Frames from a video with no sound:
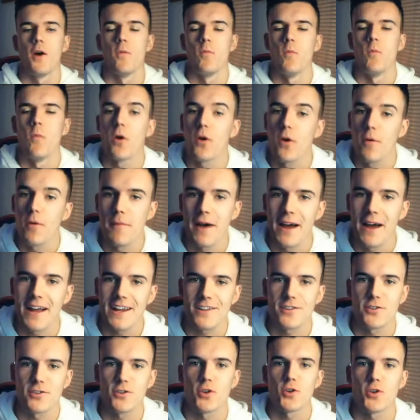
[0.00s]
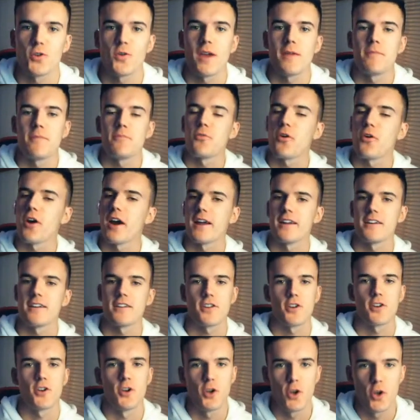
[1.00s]
Welcome back to a
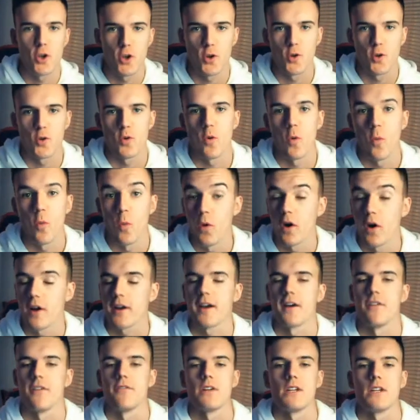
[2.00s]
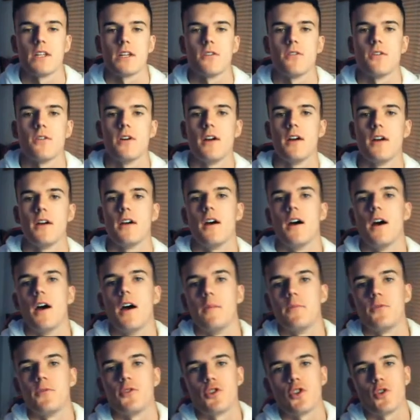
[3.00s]
brand new workout video.
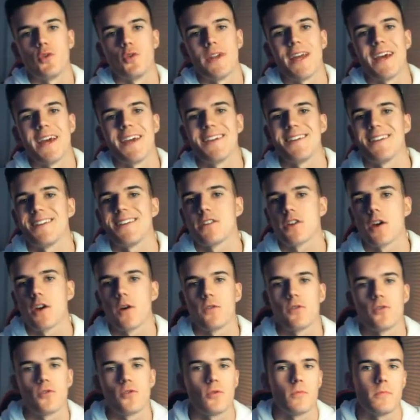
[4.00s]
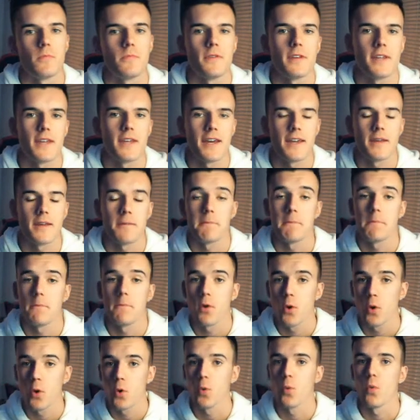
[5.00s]
Today is going to be a
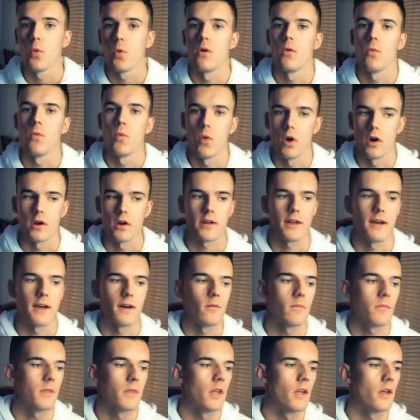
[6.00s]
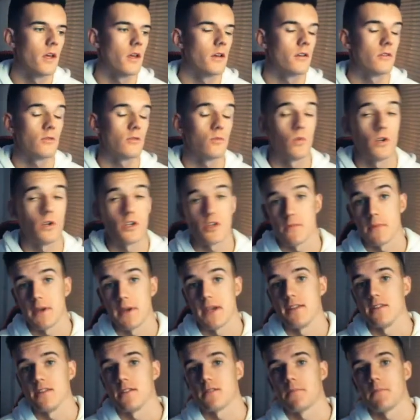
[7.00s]
pull workout, which
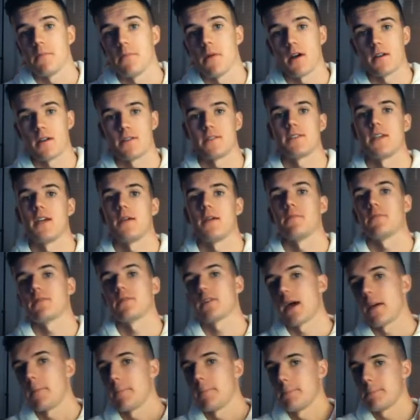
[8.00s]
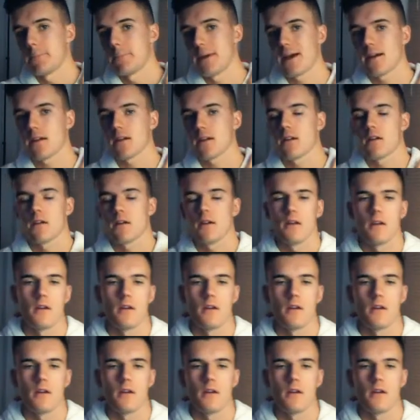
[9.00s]
means biceps and back.